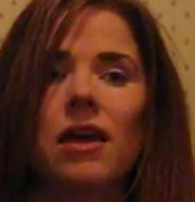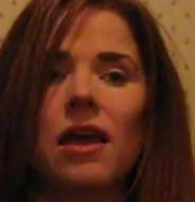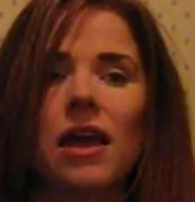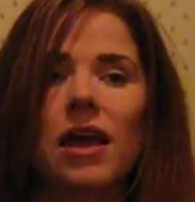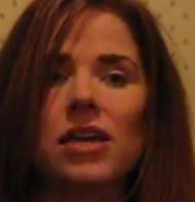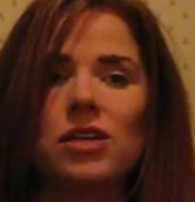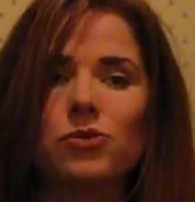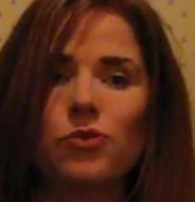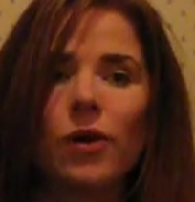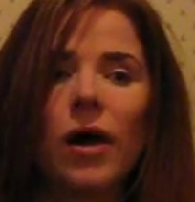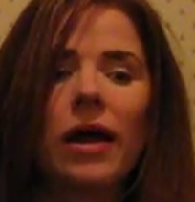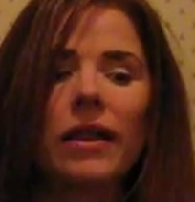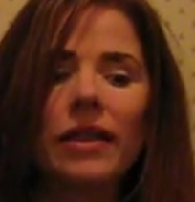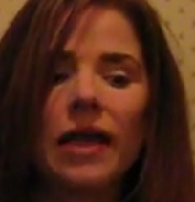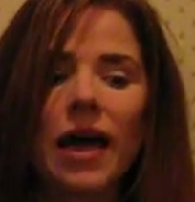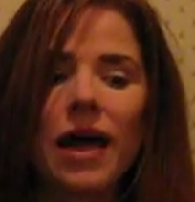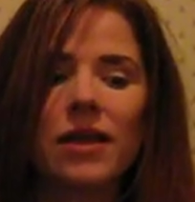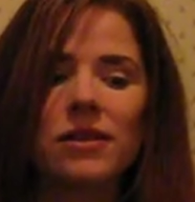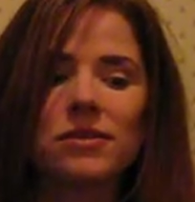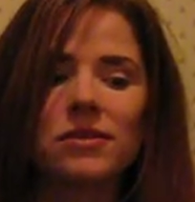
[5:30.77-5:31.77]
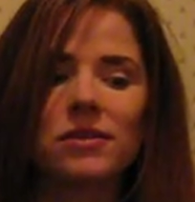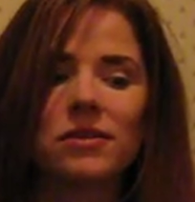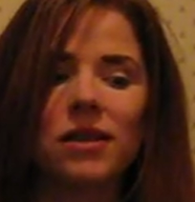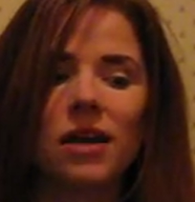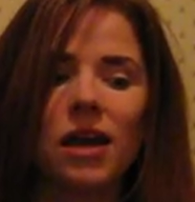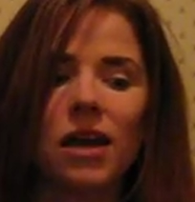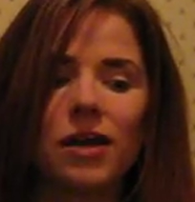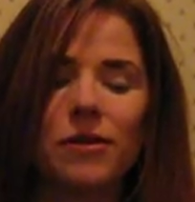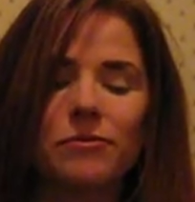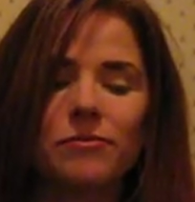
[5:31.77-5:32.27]
as well as
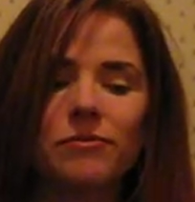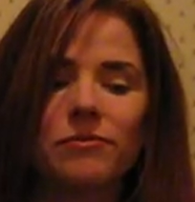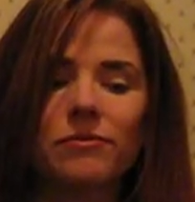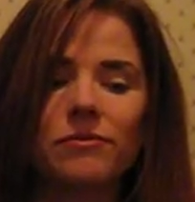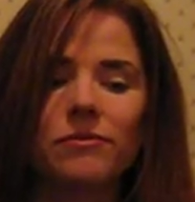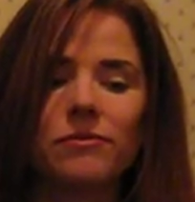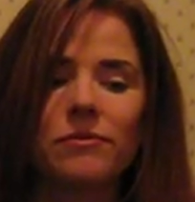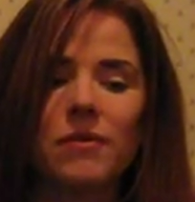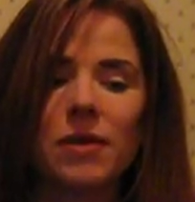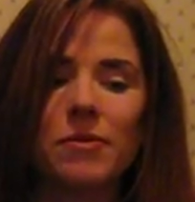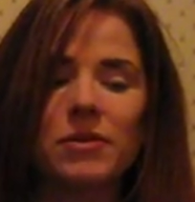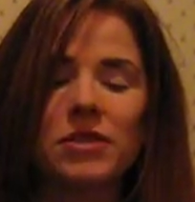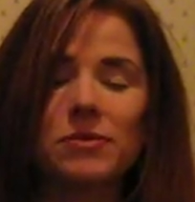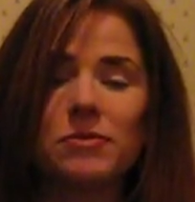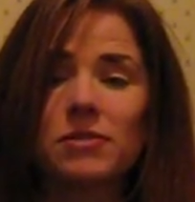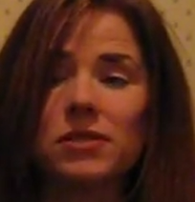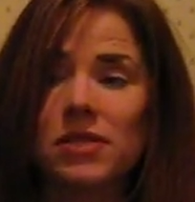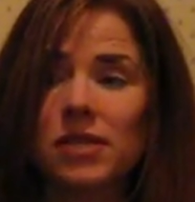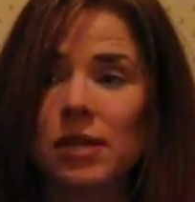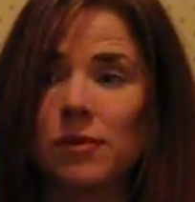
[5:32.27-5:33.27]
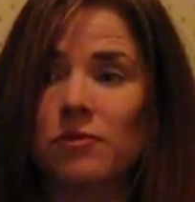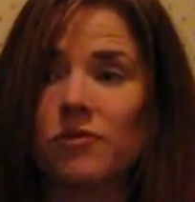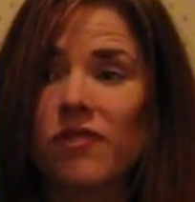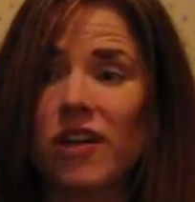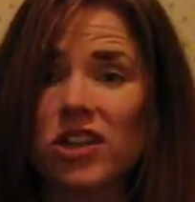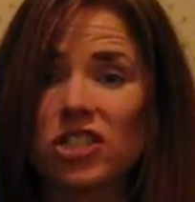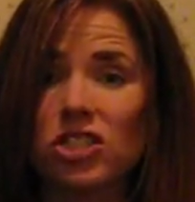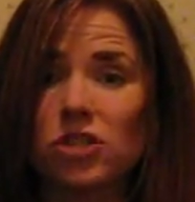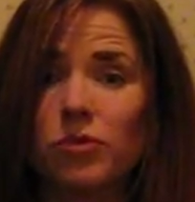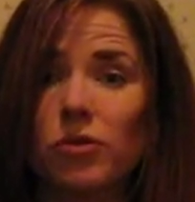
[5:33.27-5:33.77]
maybe some steamed
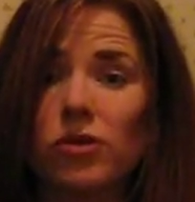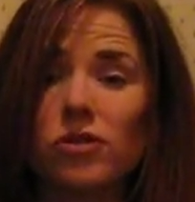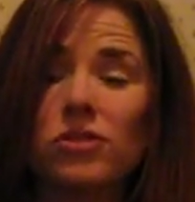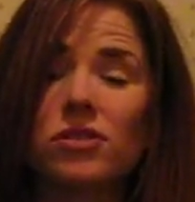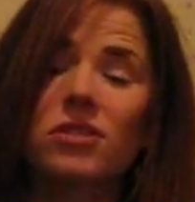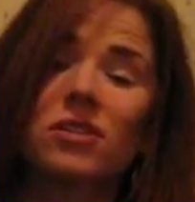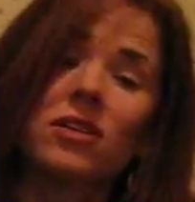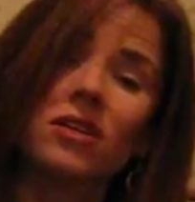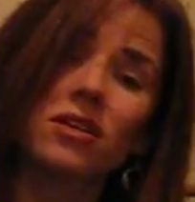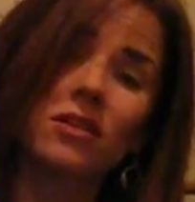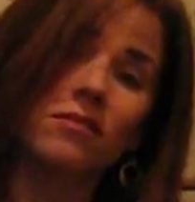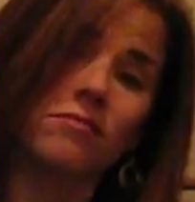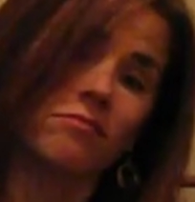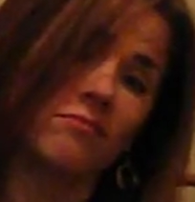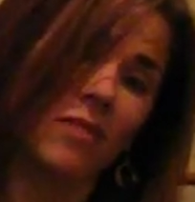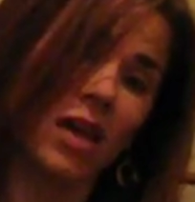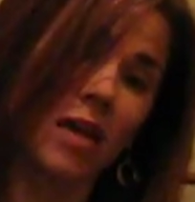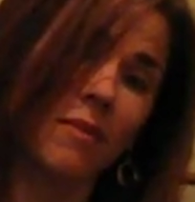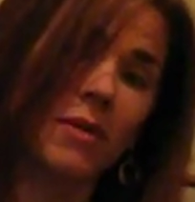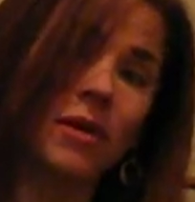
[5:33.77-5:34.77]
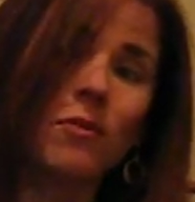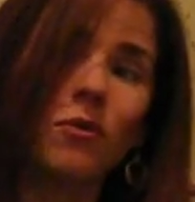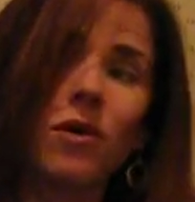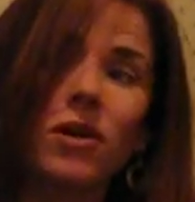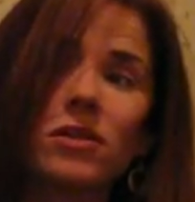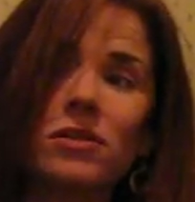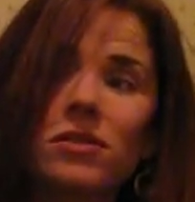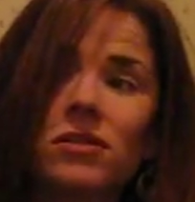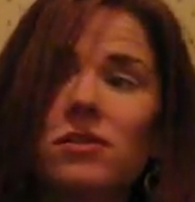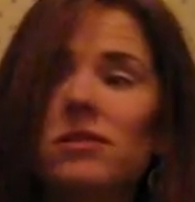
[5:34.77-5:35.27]
vegetables, maybe
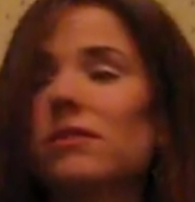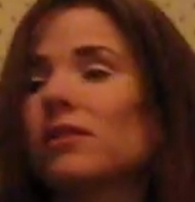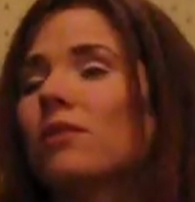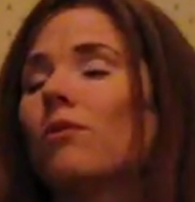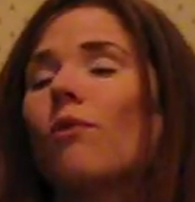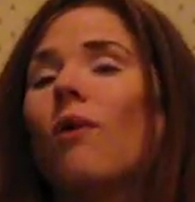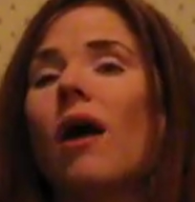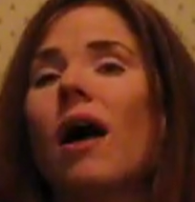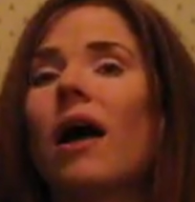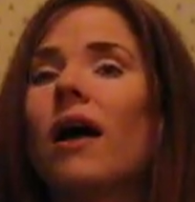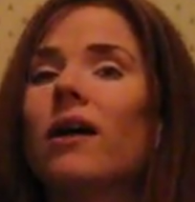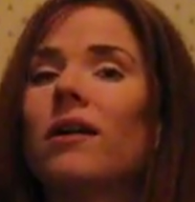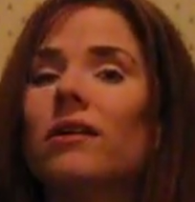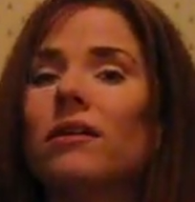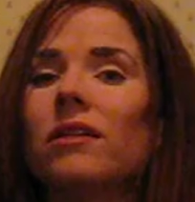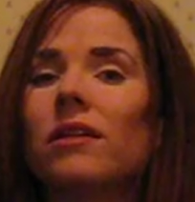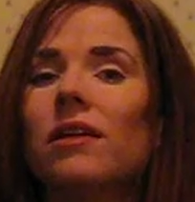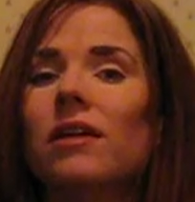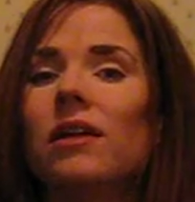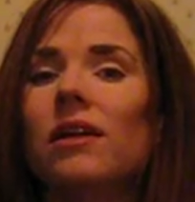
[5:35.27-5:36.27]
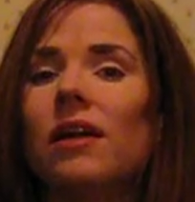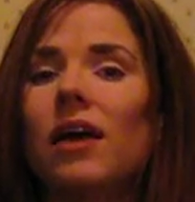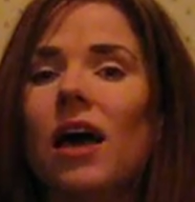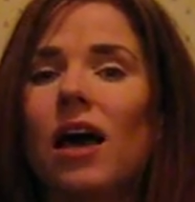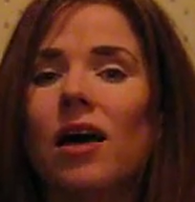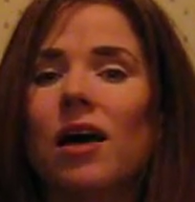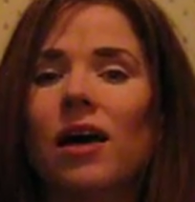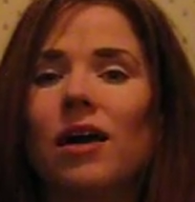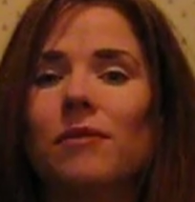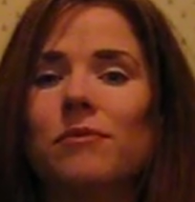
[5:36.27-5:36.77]
once in a while
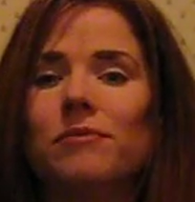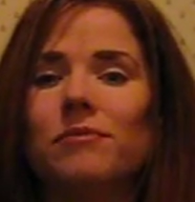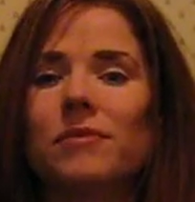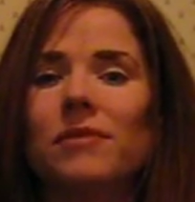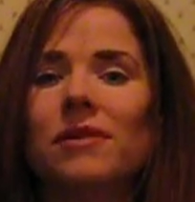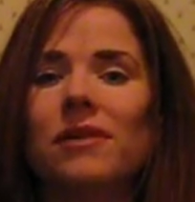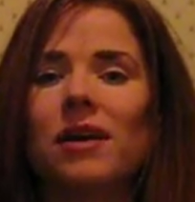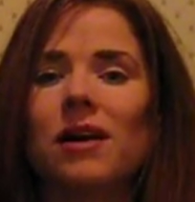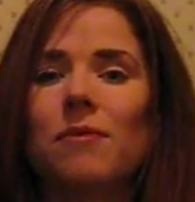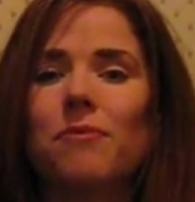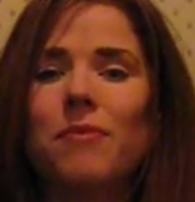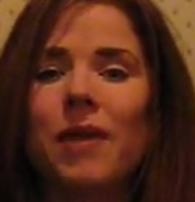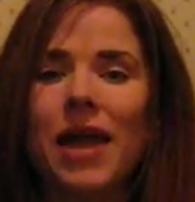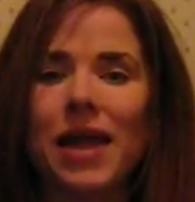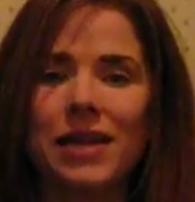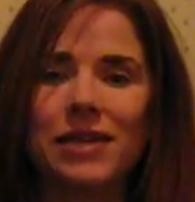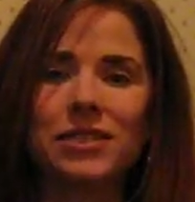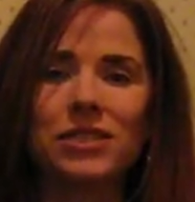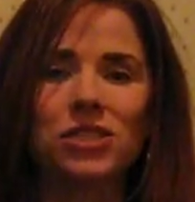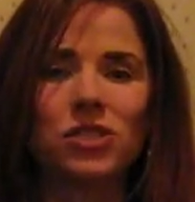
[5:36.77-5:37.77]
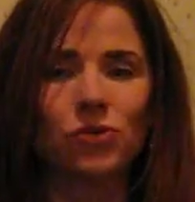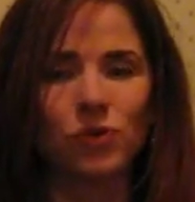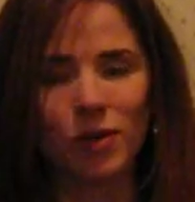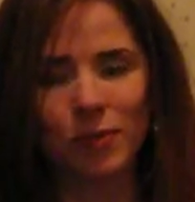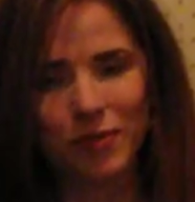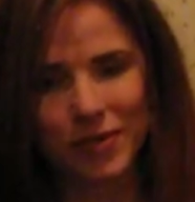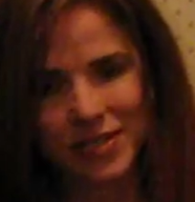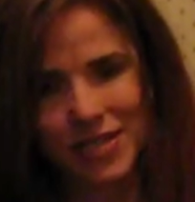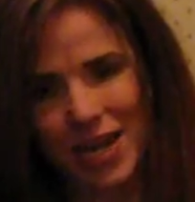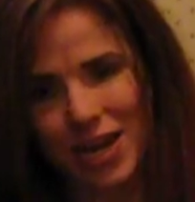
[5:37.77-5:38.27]
a baked
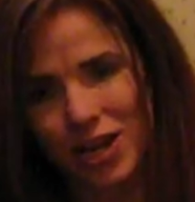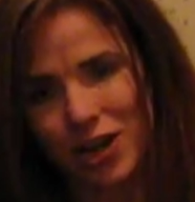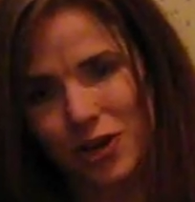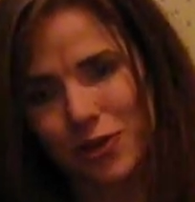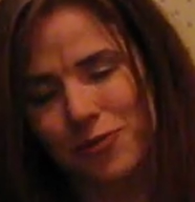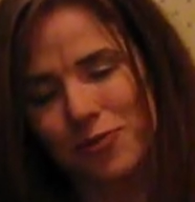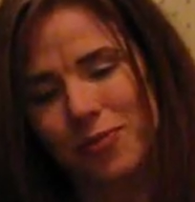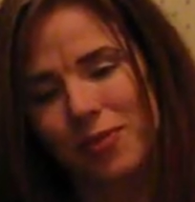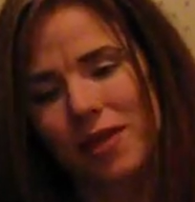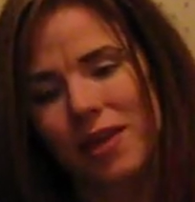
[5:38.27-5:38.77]
sweet potato.